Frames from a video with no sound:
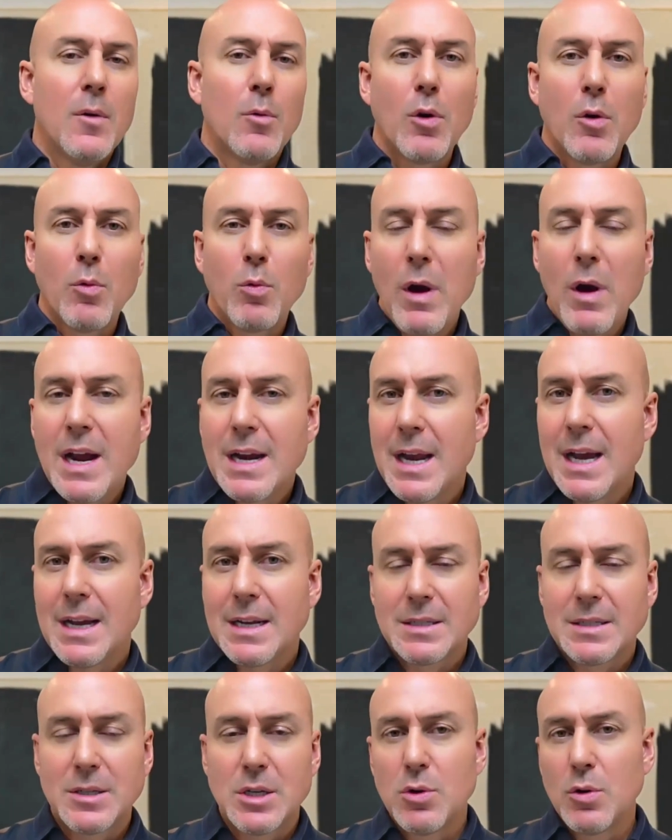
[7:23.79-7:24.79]
We're right
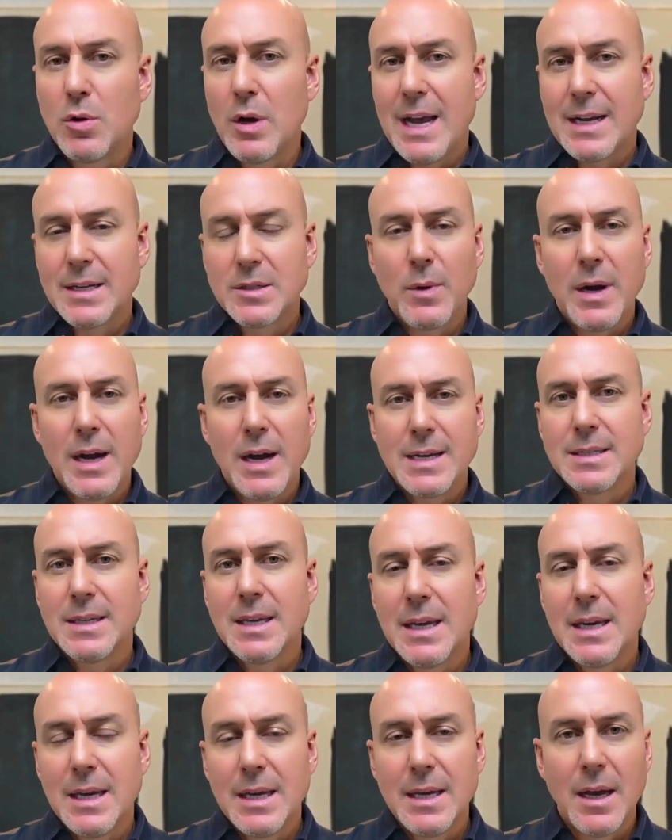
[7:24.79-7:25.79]
next to
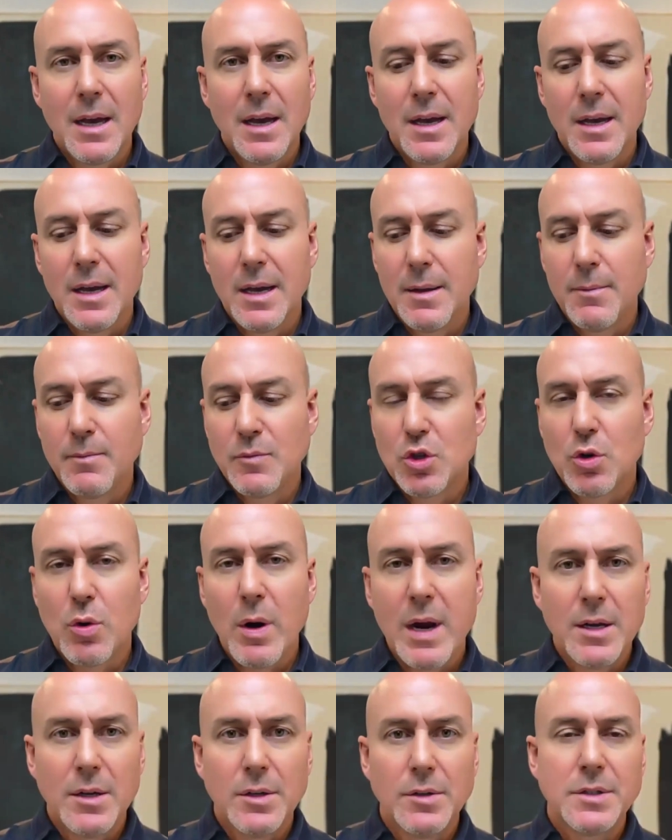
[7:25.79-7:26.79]
XYZ
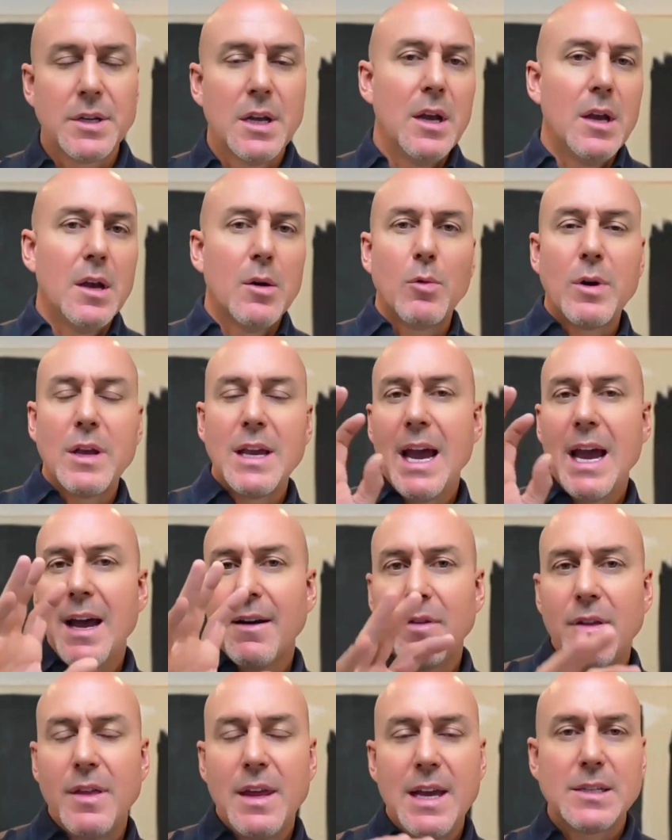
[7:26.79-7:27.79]
trails. We
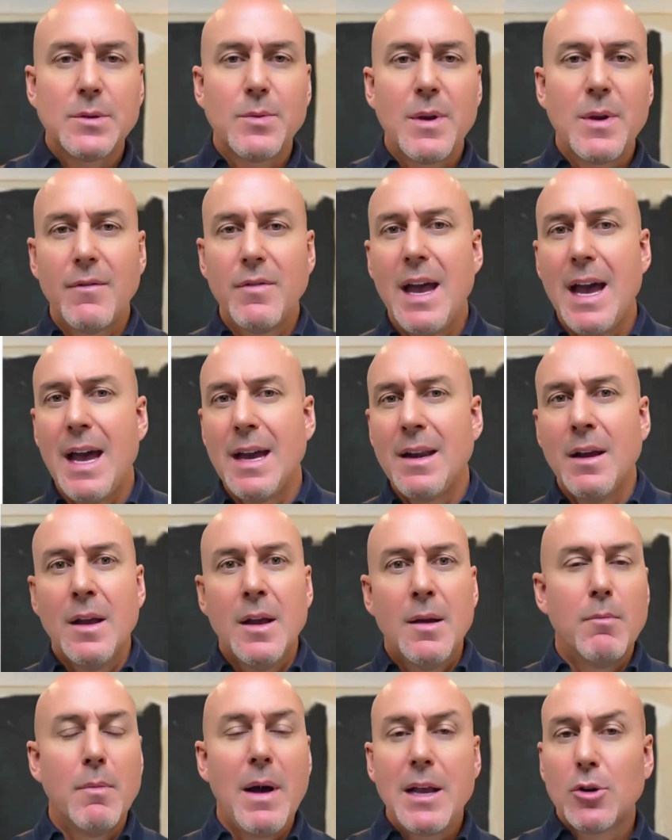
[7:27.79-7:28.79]
have this, we have that.
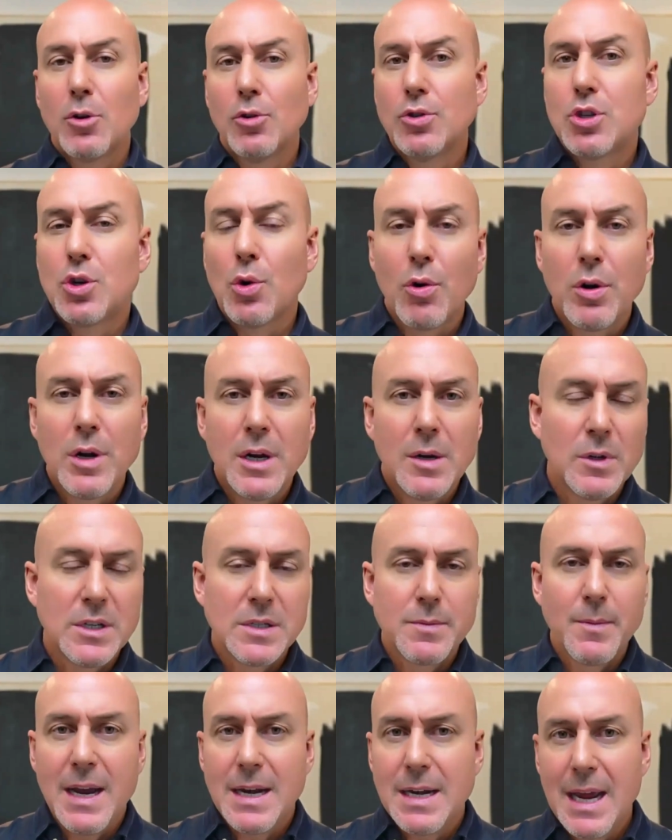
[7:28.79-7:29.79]
Michael Jordan
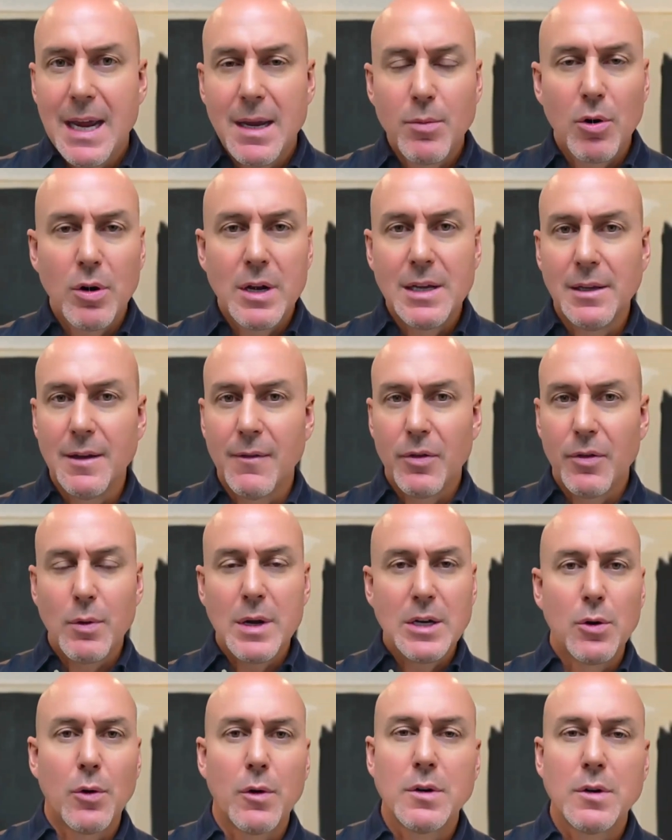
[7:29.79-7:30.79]
was my neighbor. He lived
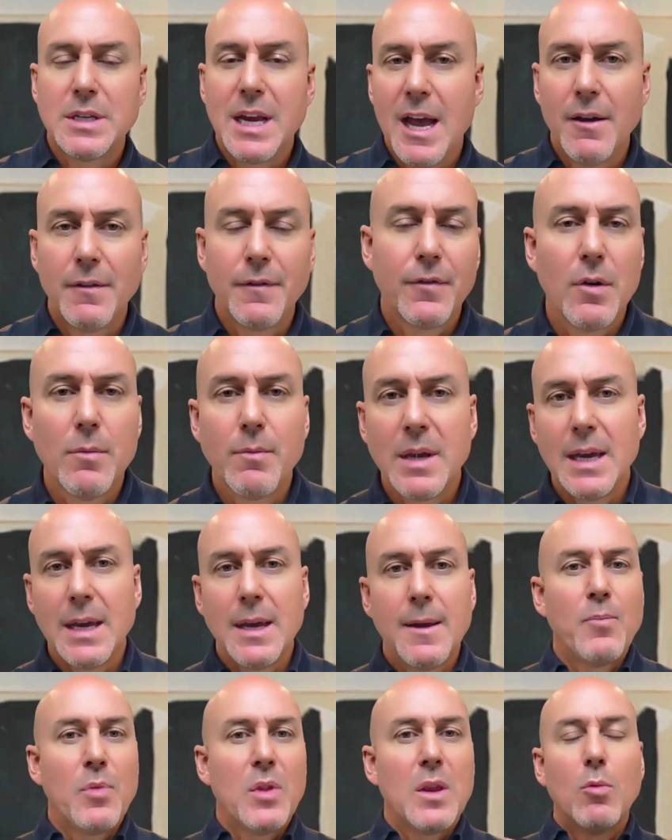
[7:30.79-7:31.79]
3 doors down from
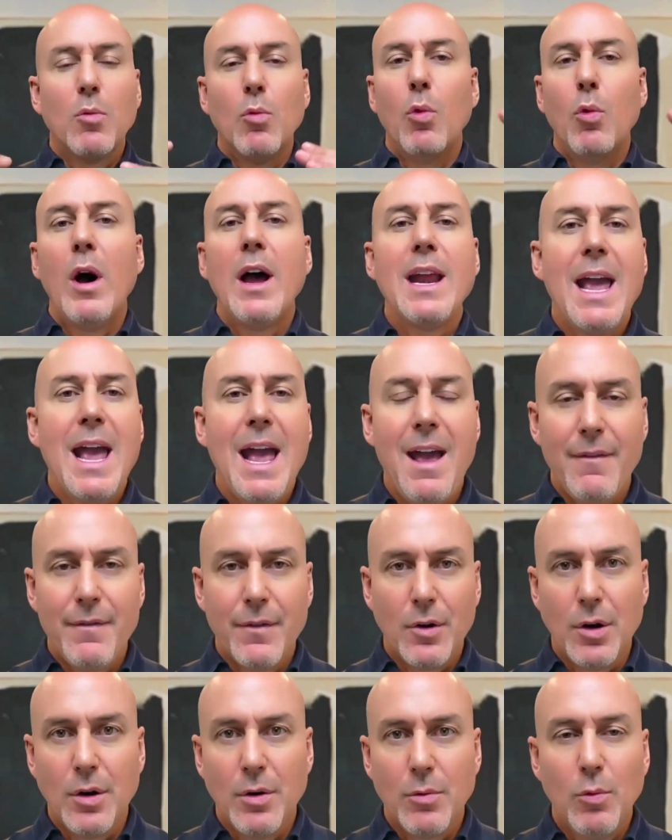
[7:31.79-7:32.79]
me.
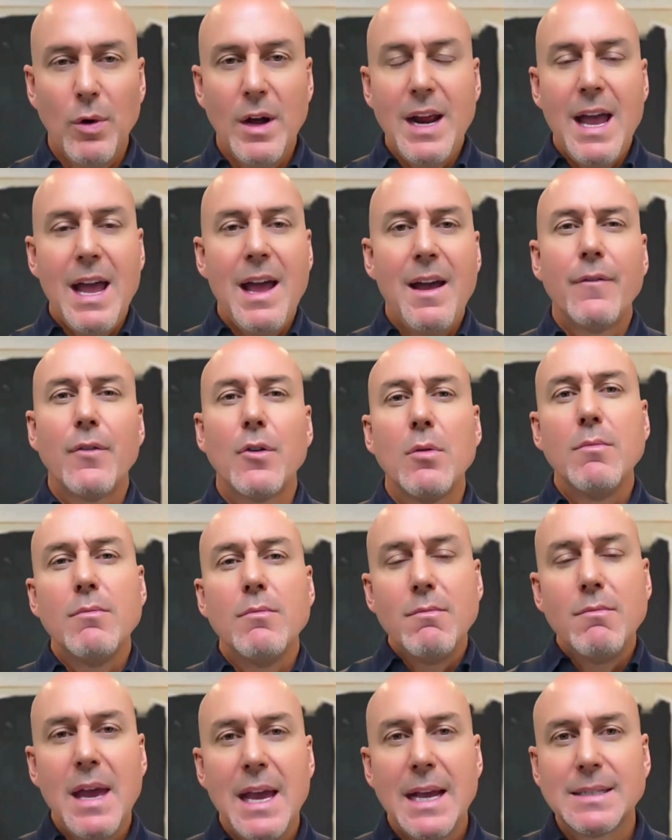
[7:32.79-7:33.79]
Whatever
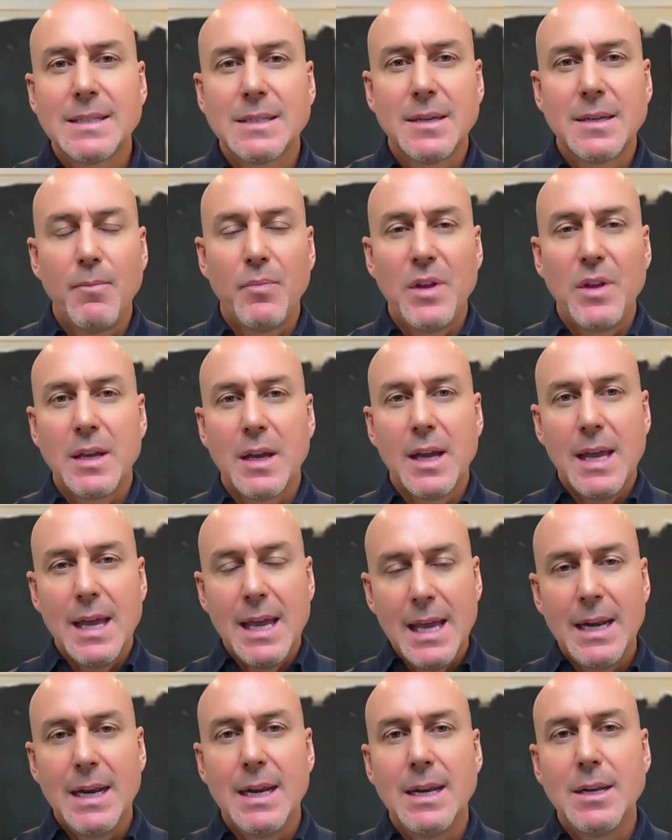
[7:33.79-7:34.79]
makes something a
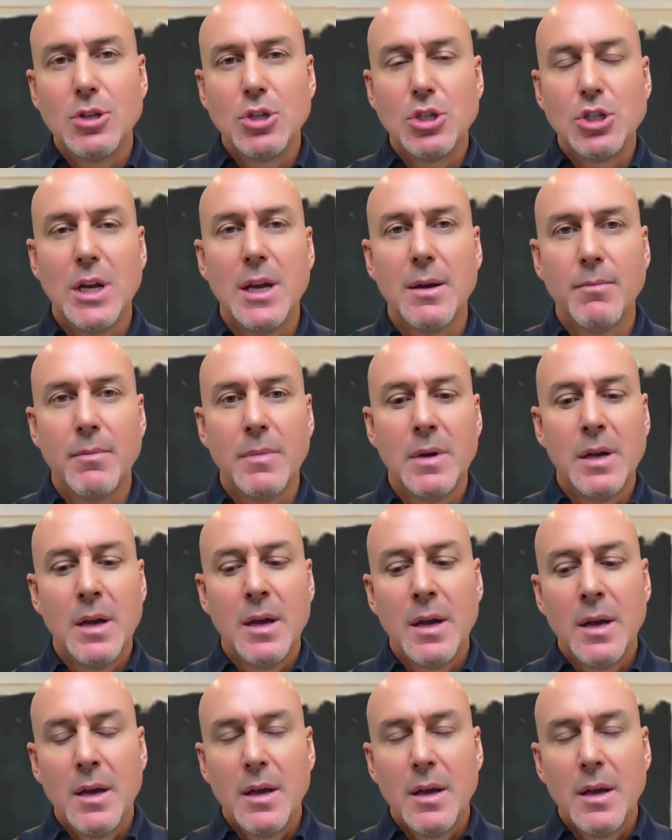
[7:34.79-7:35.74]
hidden gem